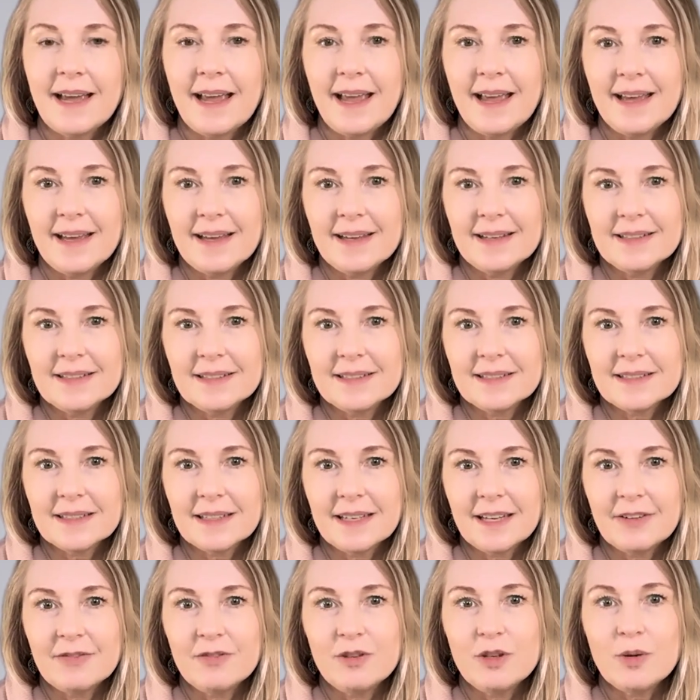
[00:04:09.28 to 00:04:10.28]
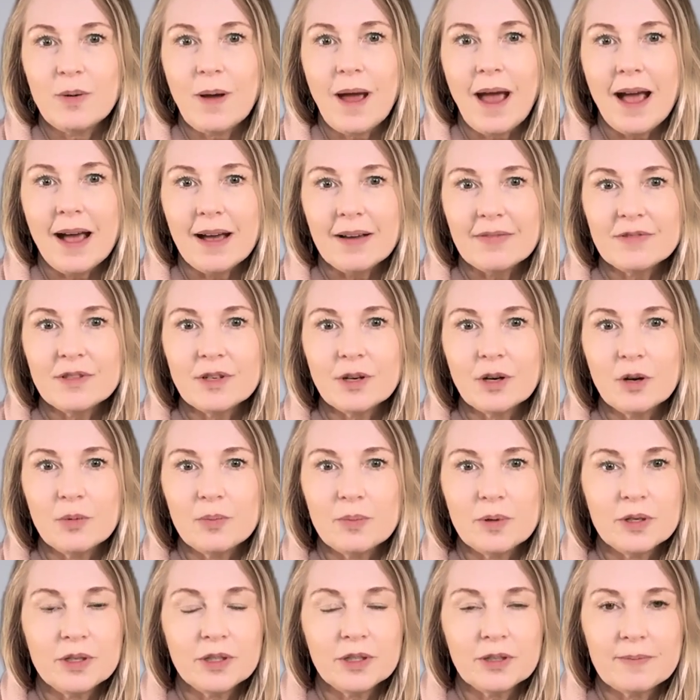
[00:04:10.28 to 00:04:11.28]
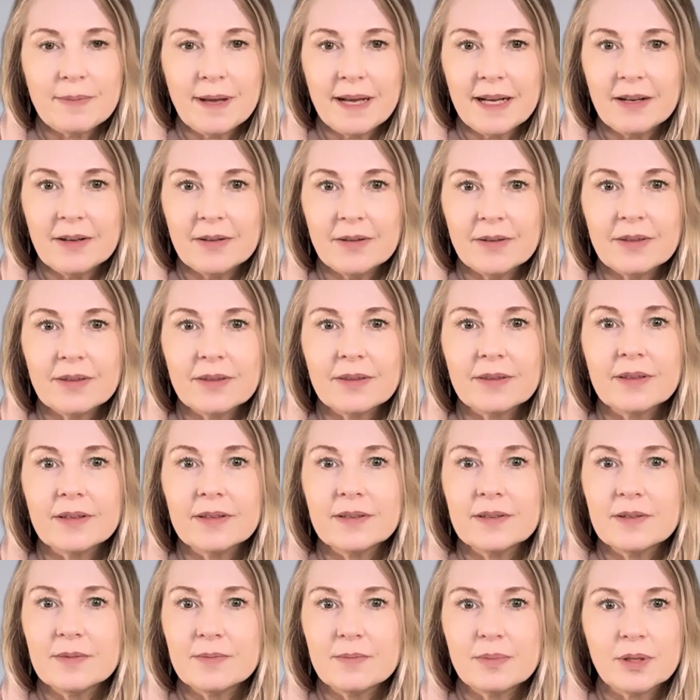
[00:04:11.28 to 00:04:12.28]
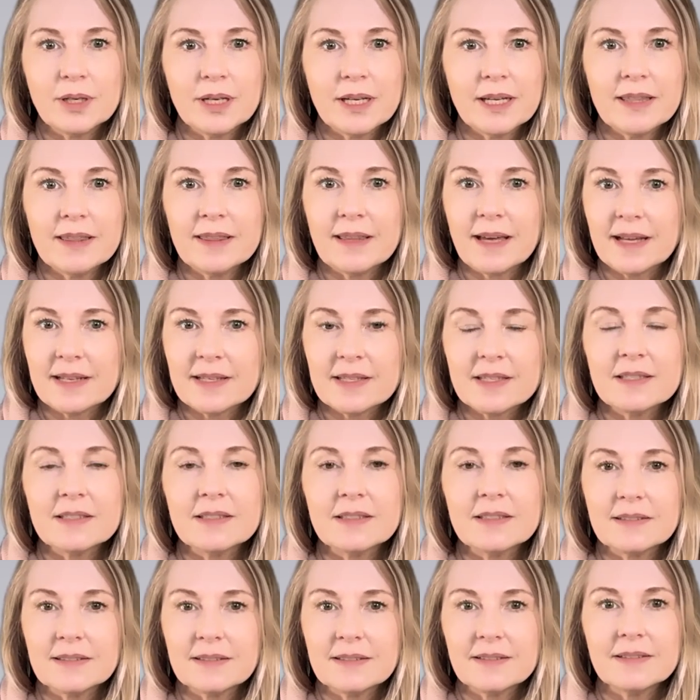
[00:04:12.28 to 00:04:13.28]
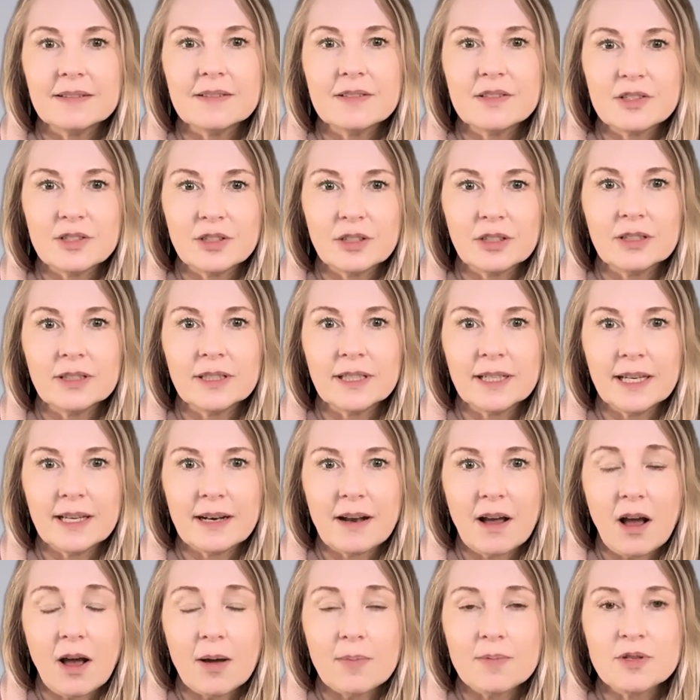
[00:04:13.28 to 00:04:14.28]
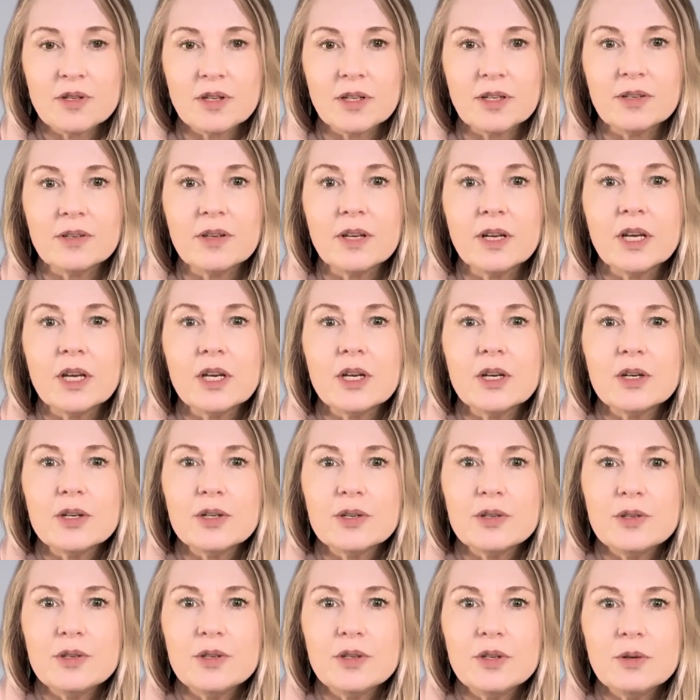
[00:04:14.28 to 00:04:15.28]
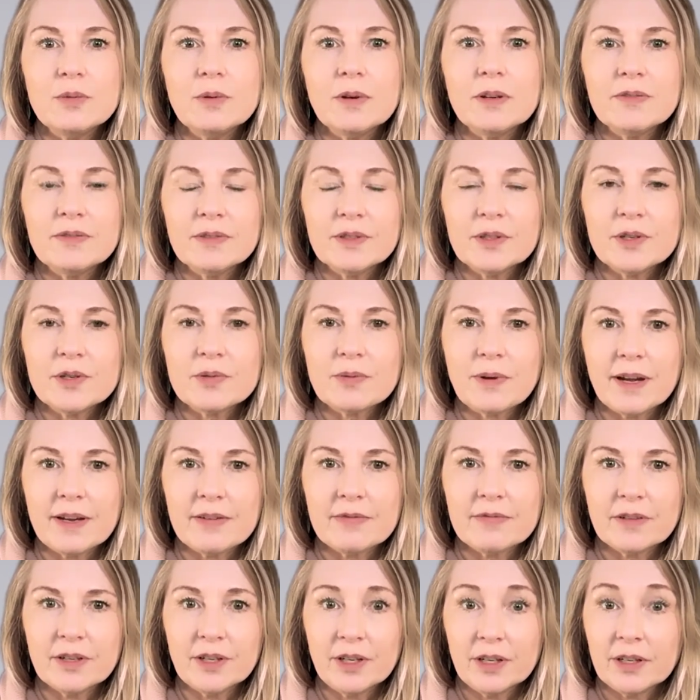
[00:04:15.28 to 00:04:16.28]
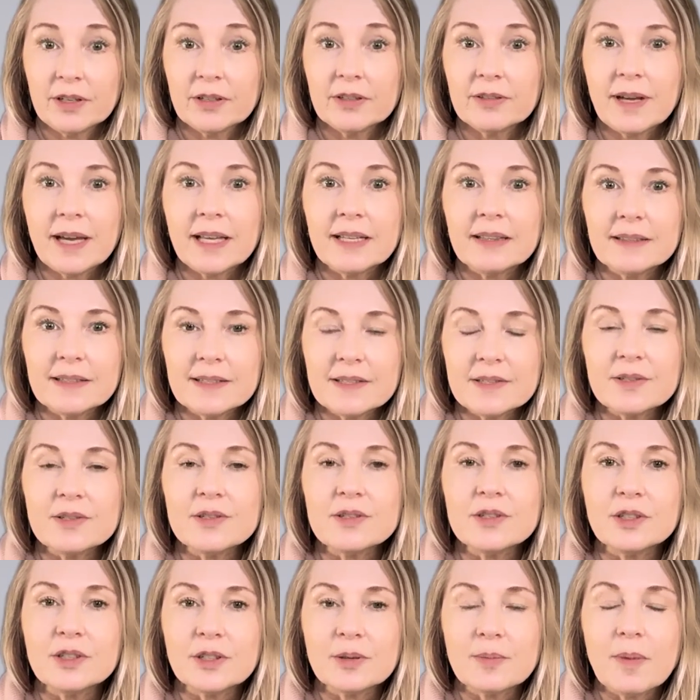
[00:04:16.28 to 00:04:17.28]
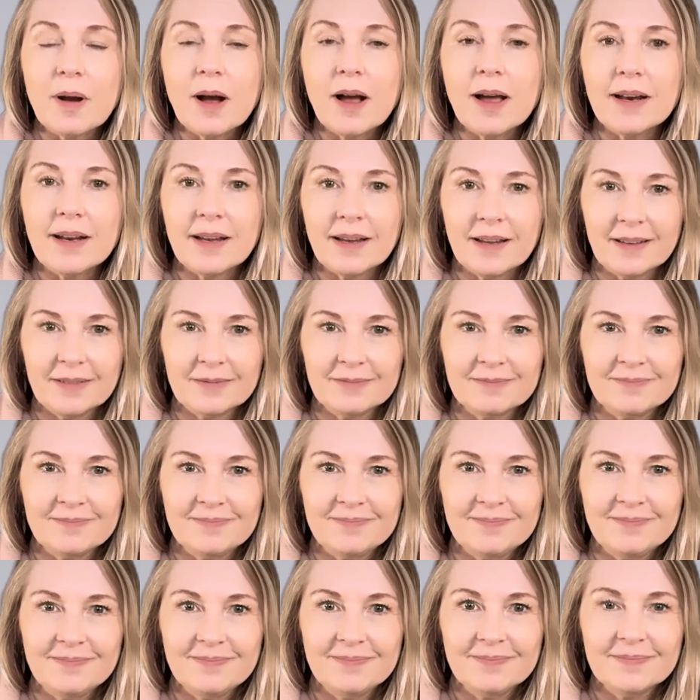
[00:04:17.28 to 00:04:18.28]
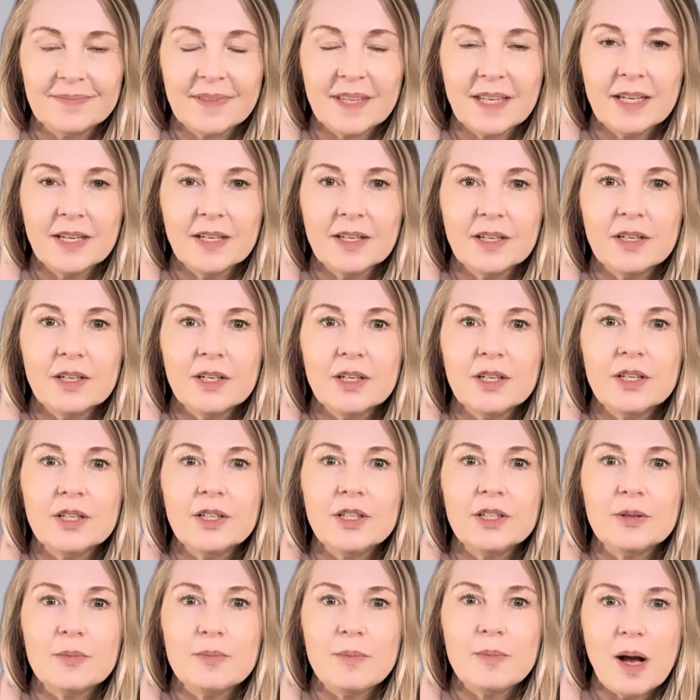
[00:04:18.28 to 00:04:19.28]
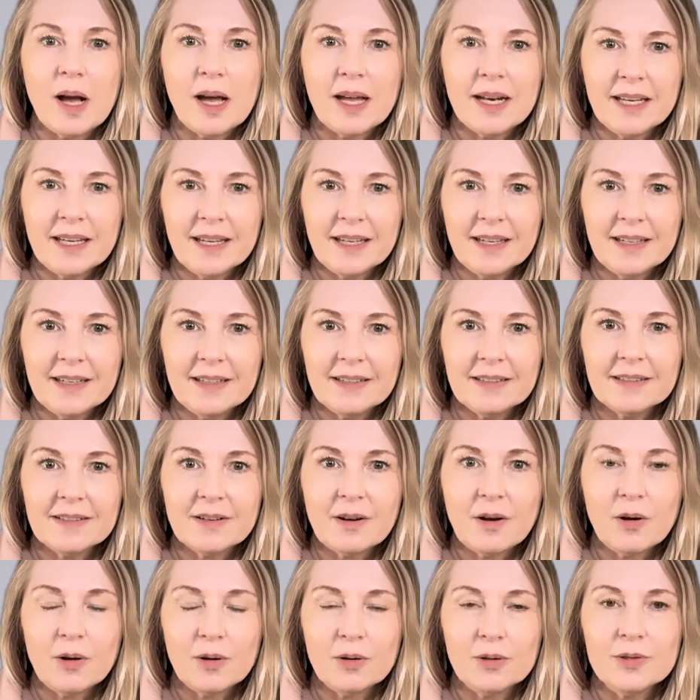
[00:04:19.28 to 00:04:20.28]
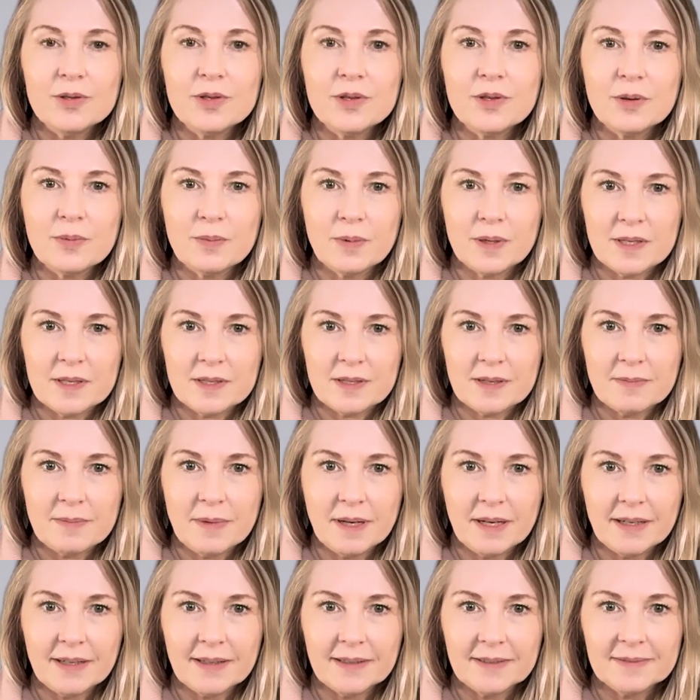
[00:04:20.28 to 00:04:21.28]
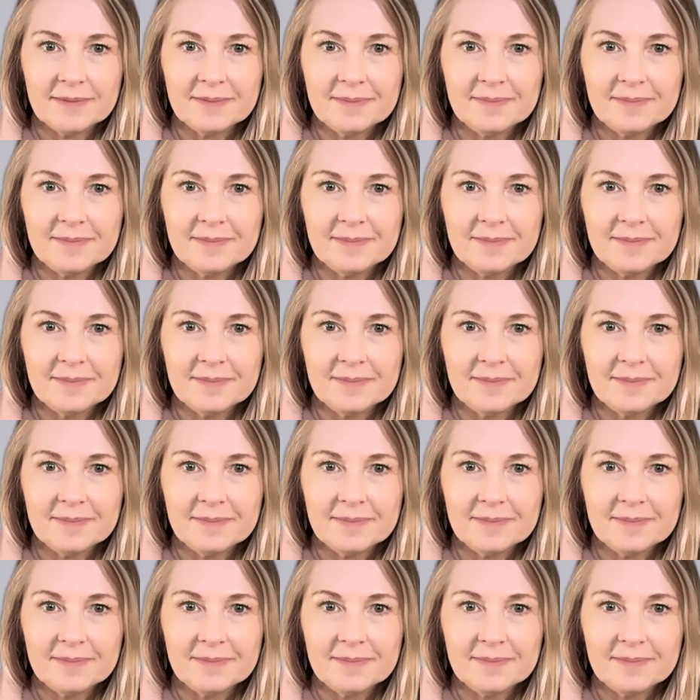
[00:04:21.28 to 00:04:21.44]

And if you have to open your mouth to breathe, that's certainly an option. Do what feels right for you and listen to your body. Your body holds the wisdom here.